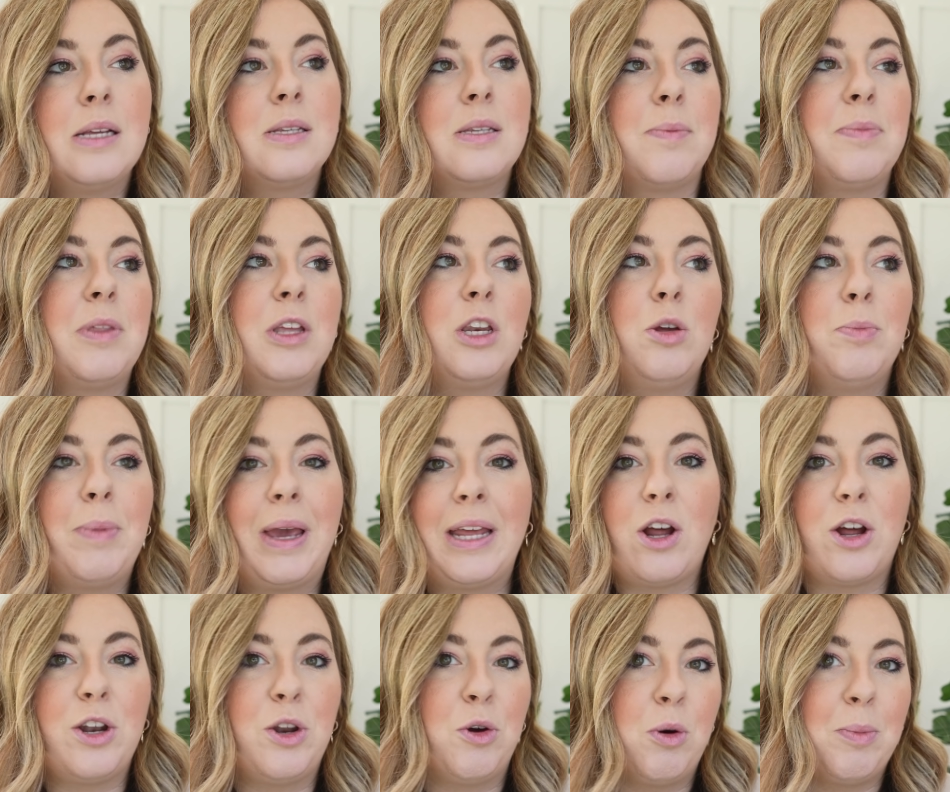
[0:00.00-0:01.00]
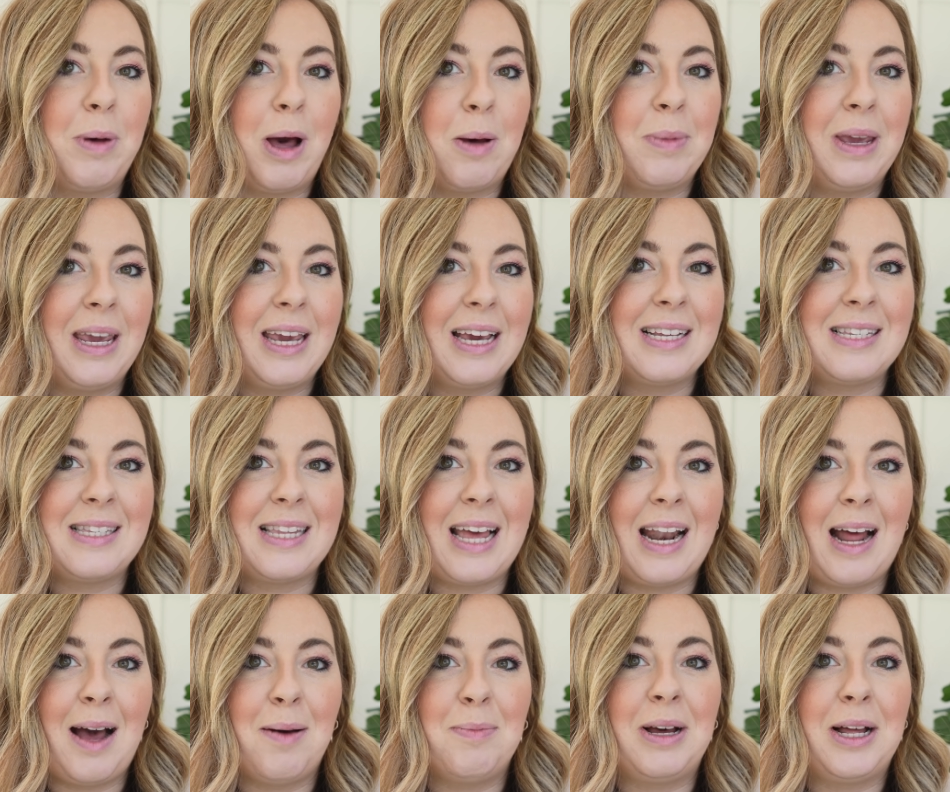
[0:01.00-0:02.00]
Something you may not know about me is
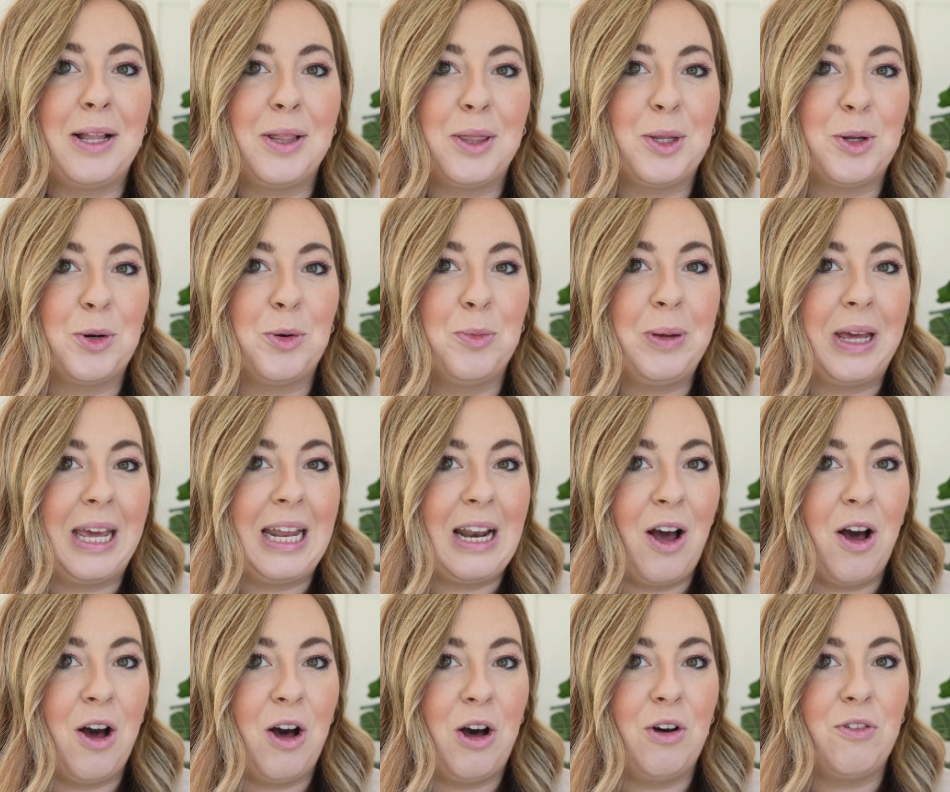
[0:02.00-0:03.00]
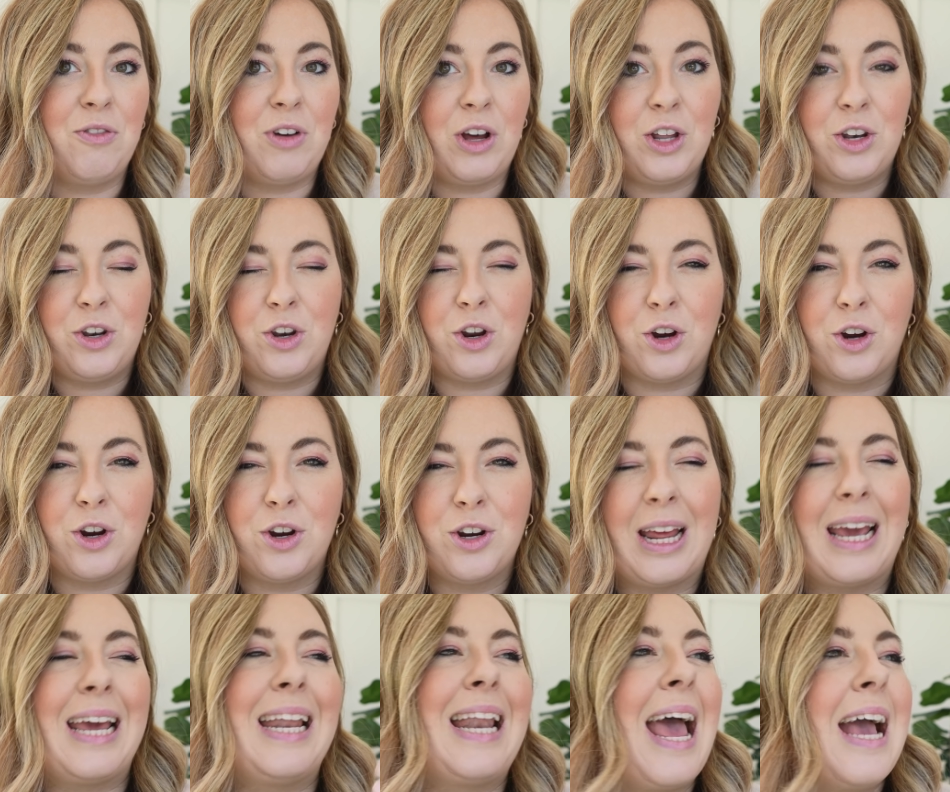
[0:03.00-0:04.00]
that I'm a little bit of a nerd,
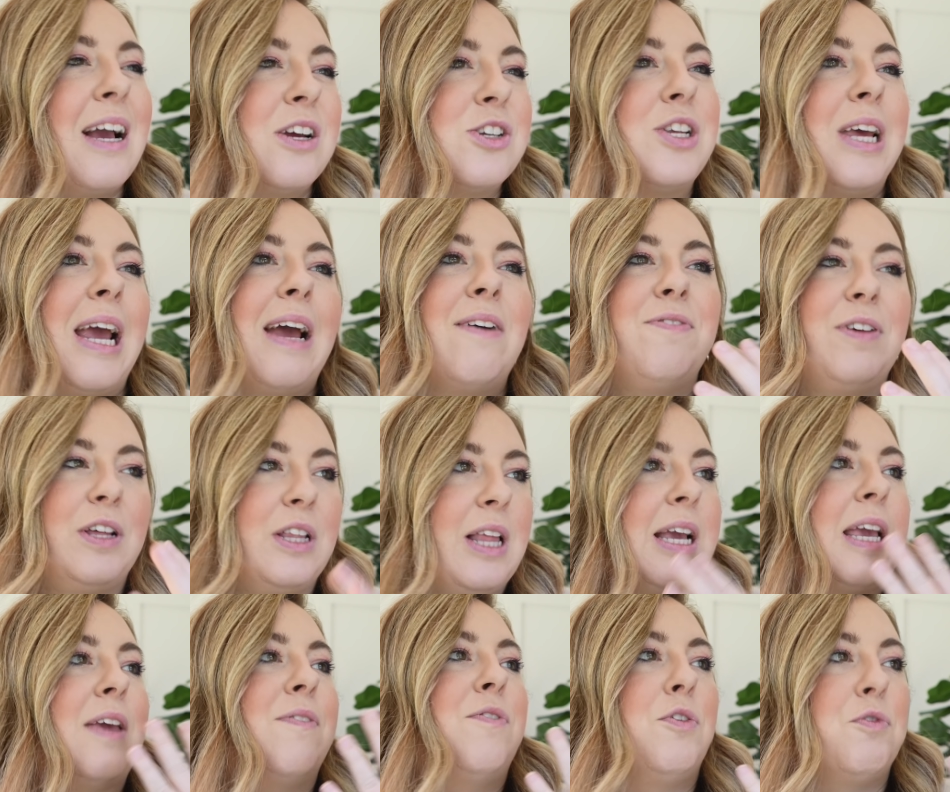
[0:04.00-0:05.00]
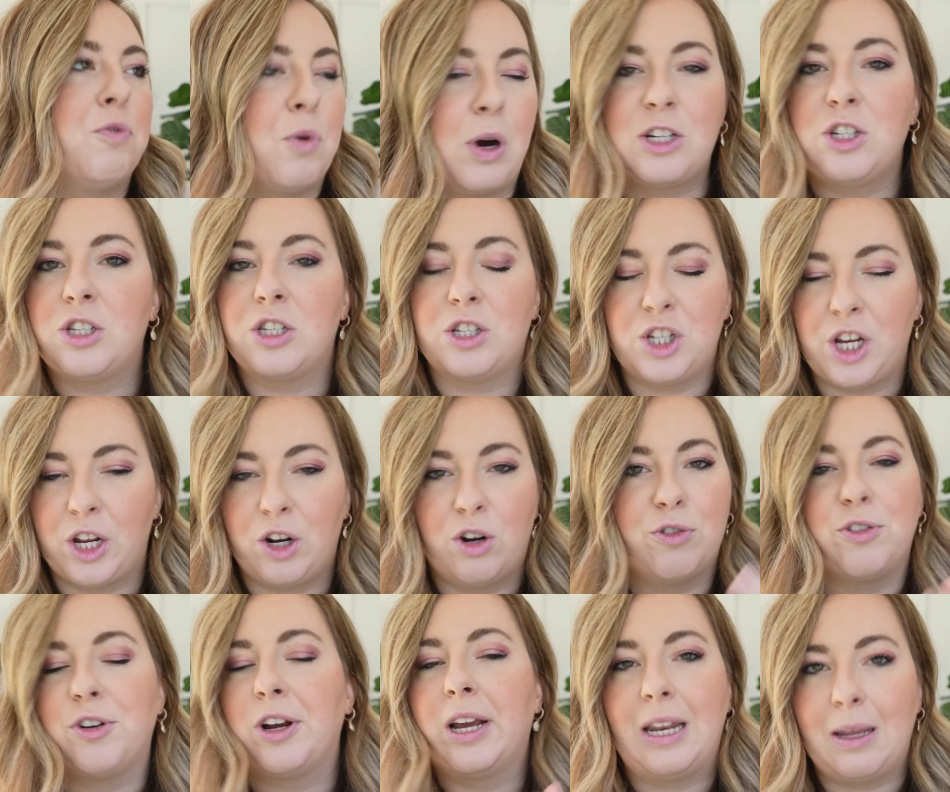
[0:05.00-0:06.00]
and actually I feel like if you've watched this channel
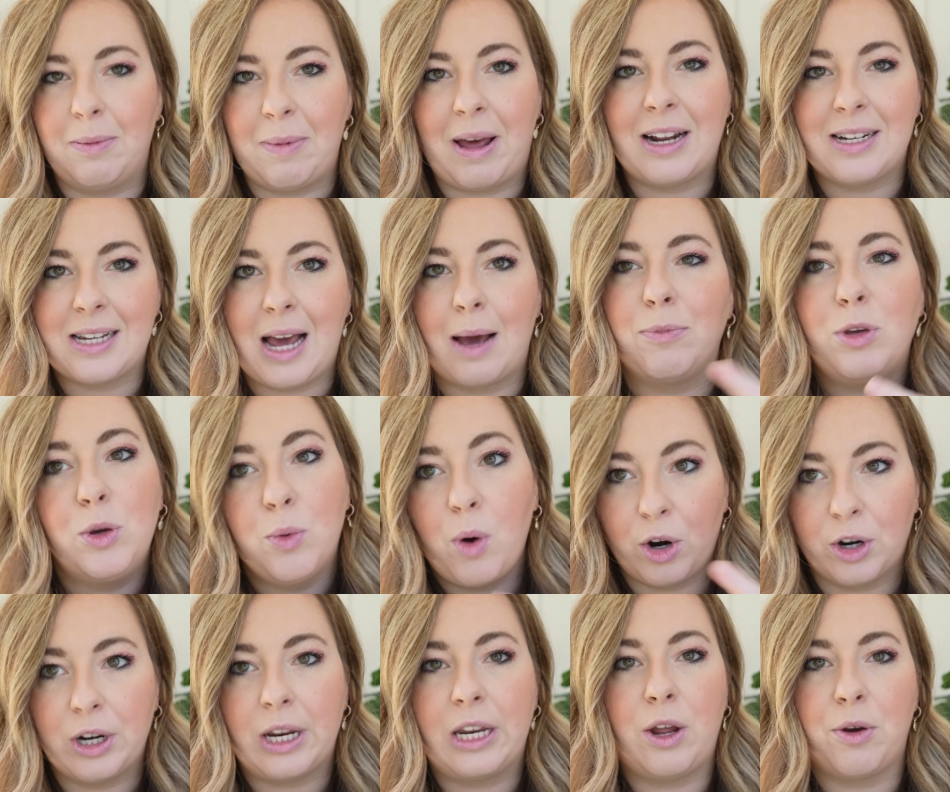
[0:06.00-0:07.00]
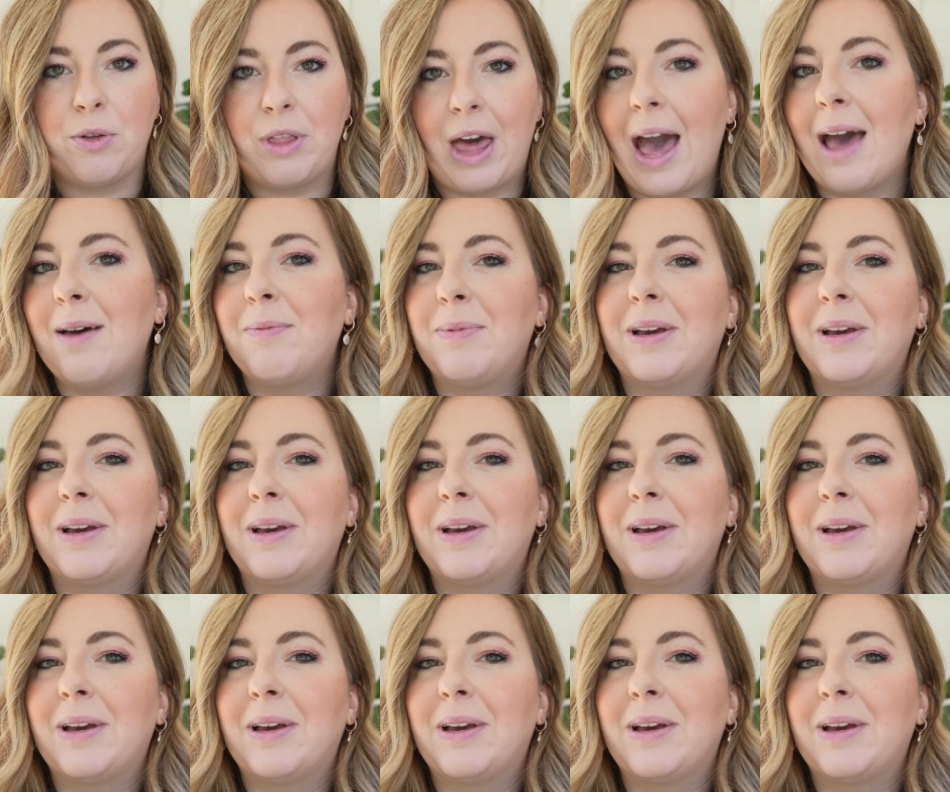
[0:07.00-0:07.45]
for any amount of time you already know that,